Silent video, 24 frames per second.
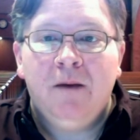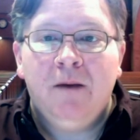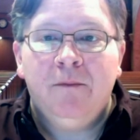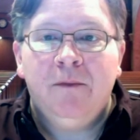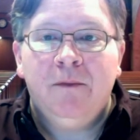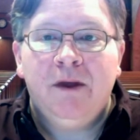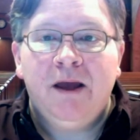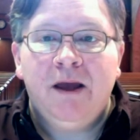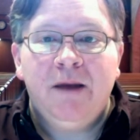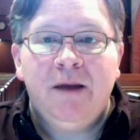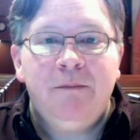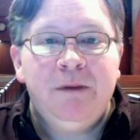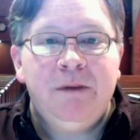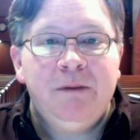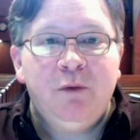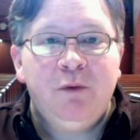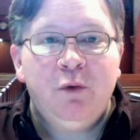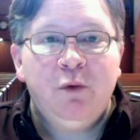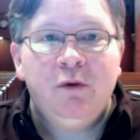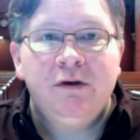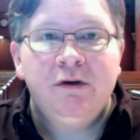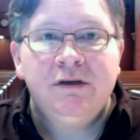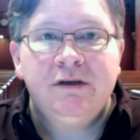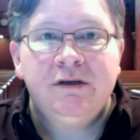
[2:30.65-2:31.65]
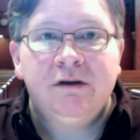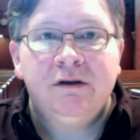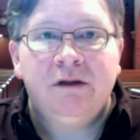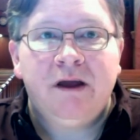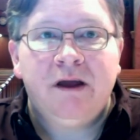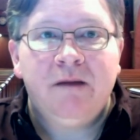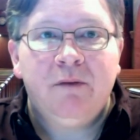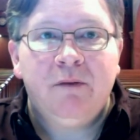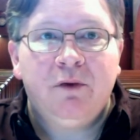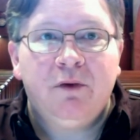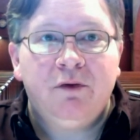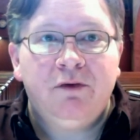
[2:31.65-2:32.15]
And people were still
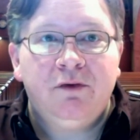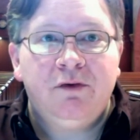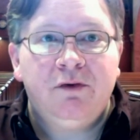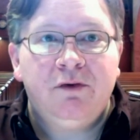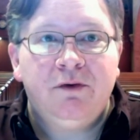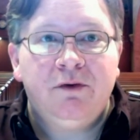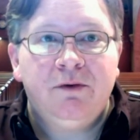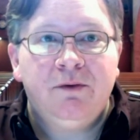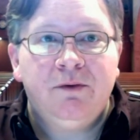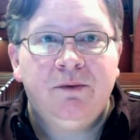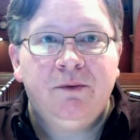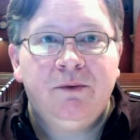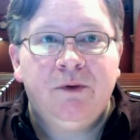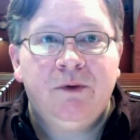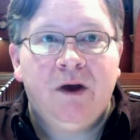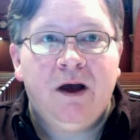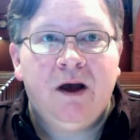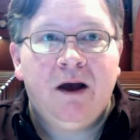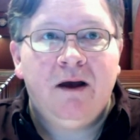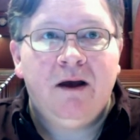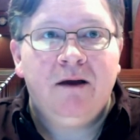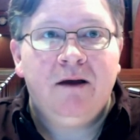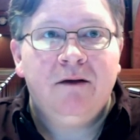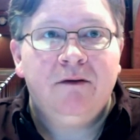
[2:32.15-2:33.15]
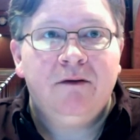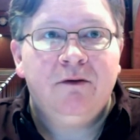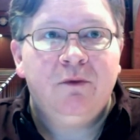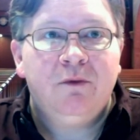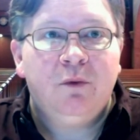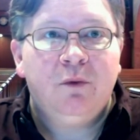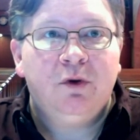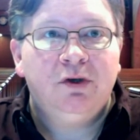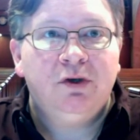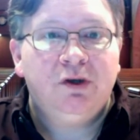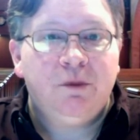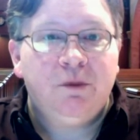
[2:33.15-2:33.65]
able to
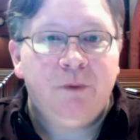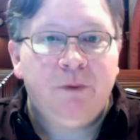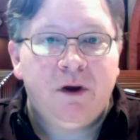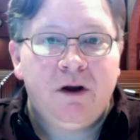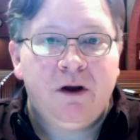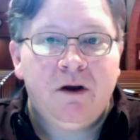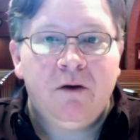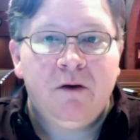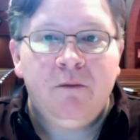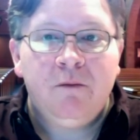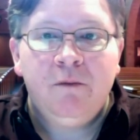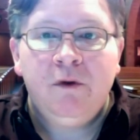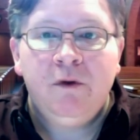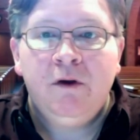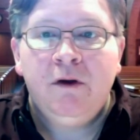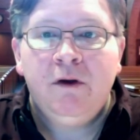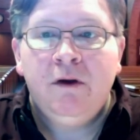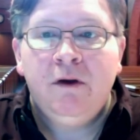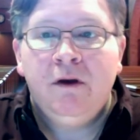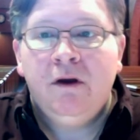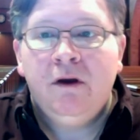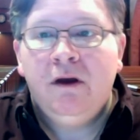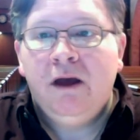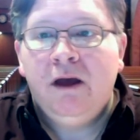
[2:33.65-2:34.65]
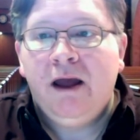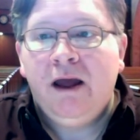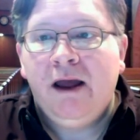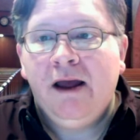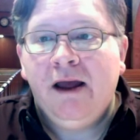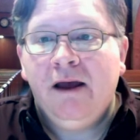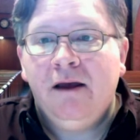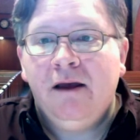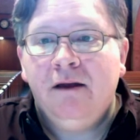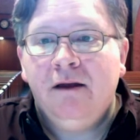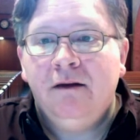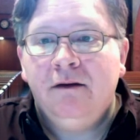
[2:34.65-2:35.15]
worship at home,
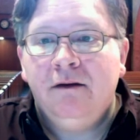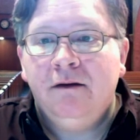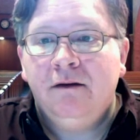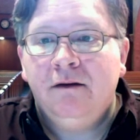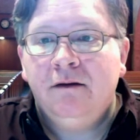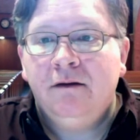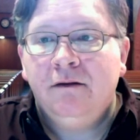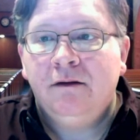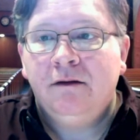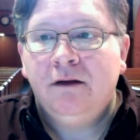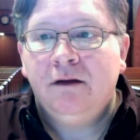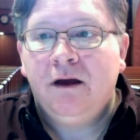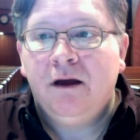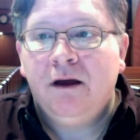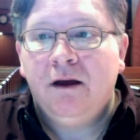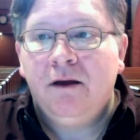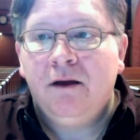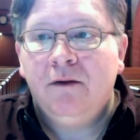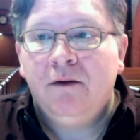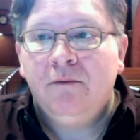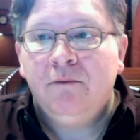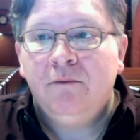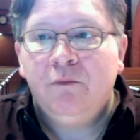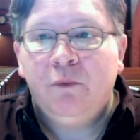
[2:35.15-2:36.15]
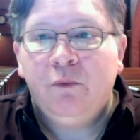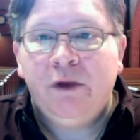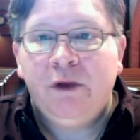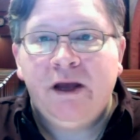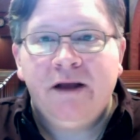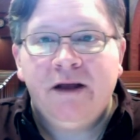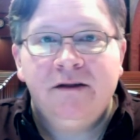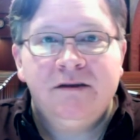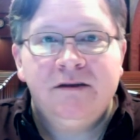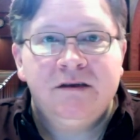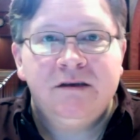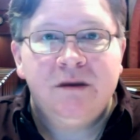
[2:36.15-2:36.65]
and we
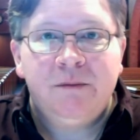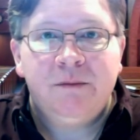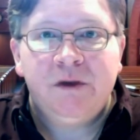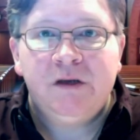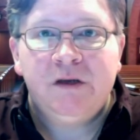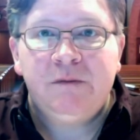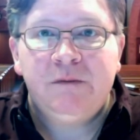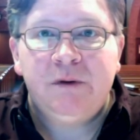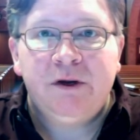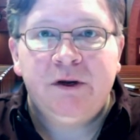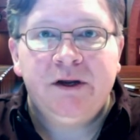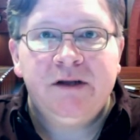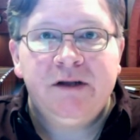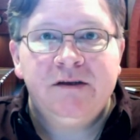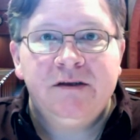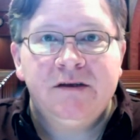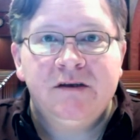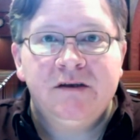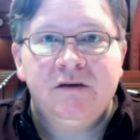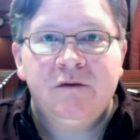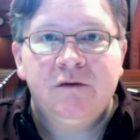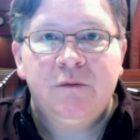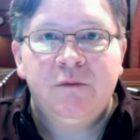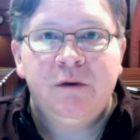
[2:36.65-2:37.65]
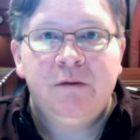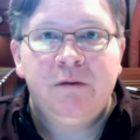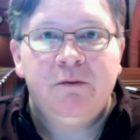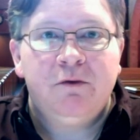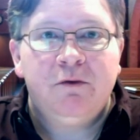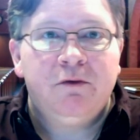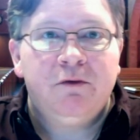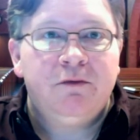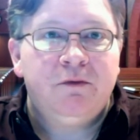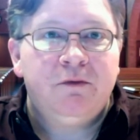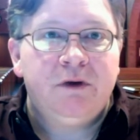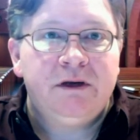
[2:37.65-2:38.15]
had some experiences of people
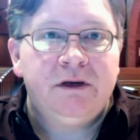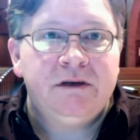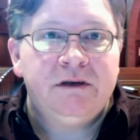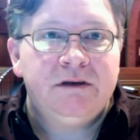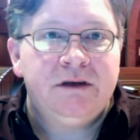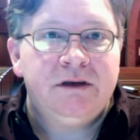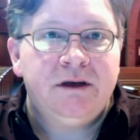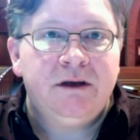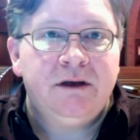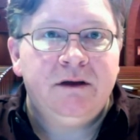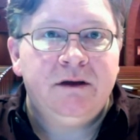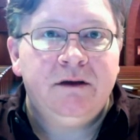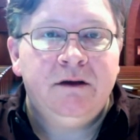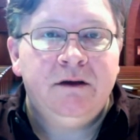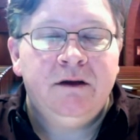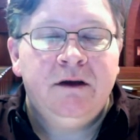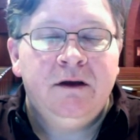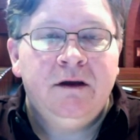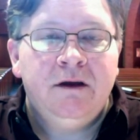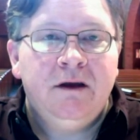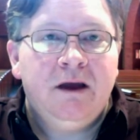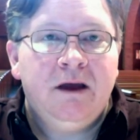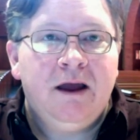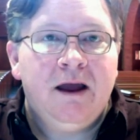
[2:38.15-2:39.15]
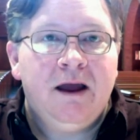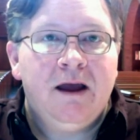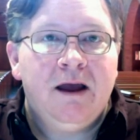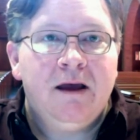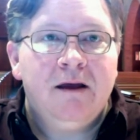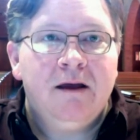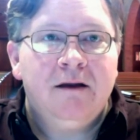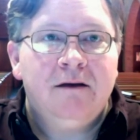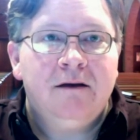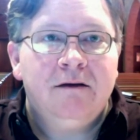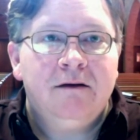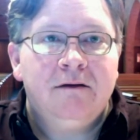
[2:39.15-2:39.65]
freezing
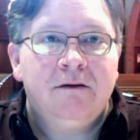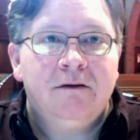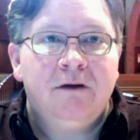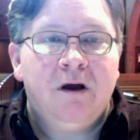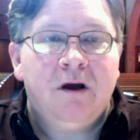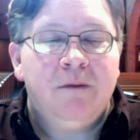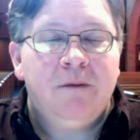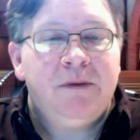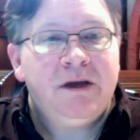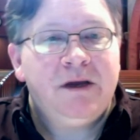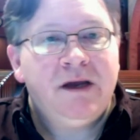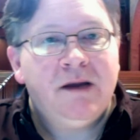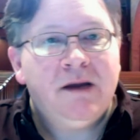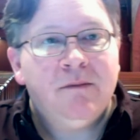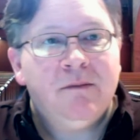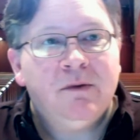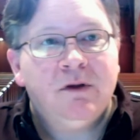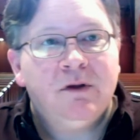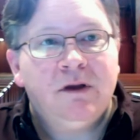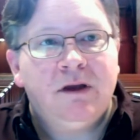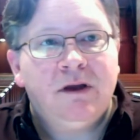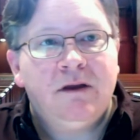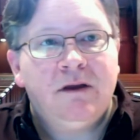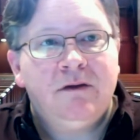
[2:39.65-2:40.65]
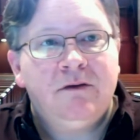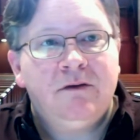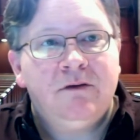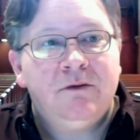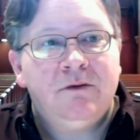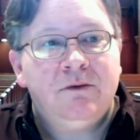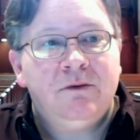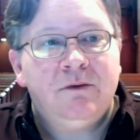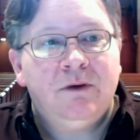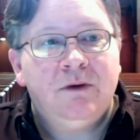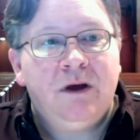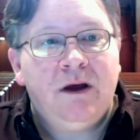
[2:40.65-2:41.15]
and not being able to
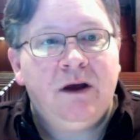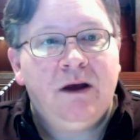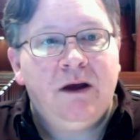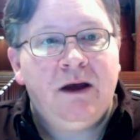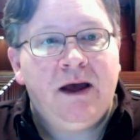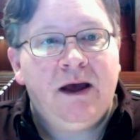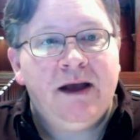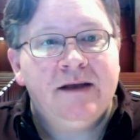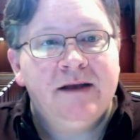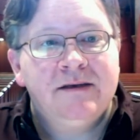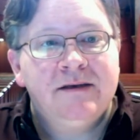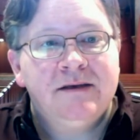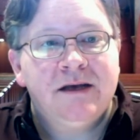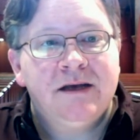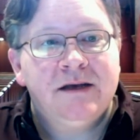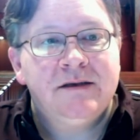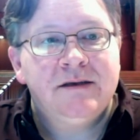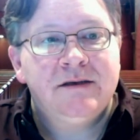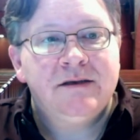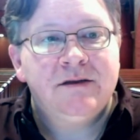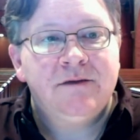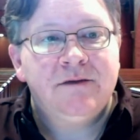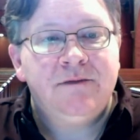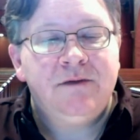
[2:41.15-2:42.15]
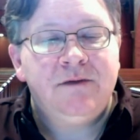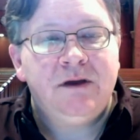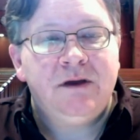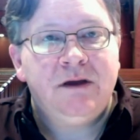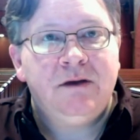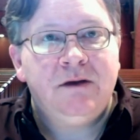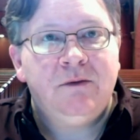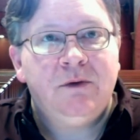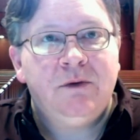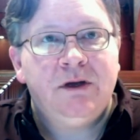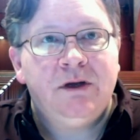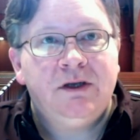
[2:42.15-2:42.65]
access the
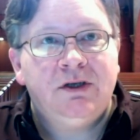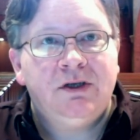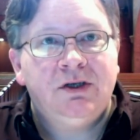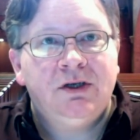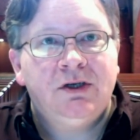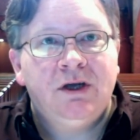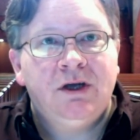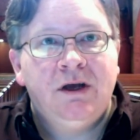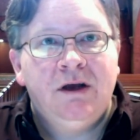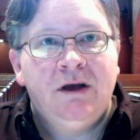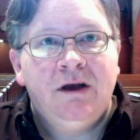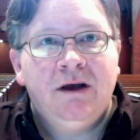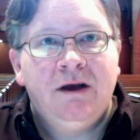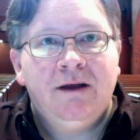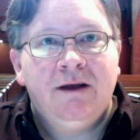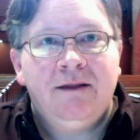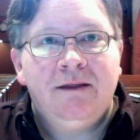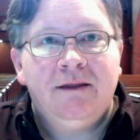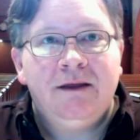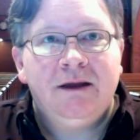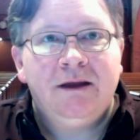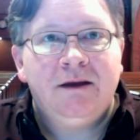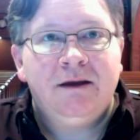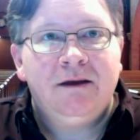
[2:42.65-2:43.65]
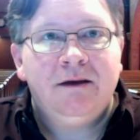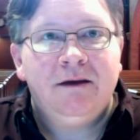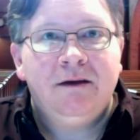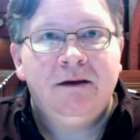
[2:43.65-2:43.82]
feed, which I think